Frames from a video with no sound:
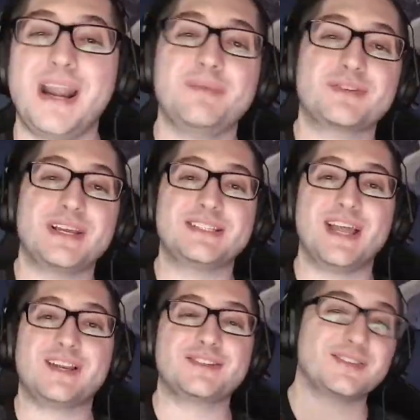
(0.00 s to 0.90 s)
name's
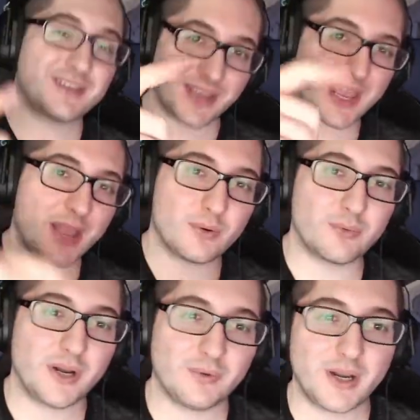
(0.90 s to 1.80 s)
Claysthetics, and we're
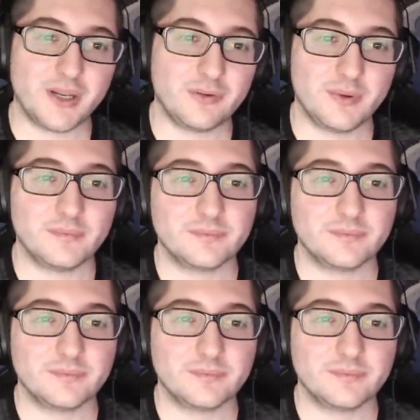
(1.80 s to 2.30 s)
running right into it.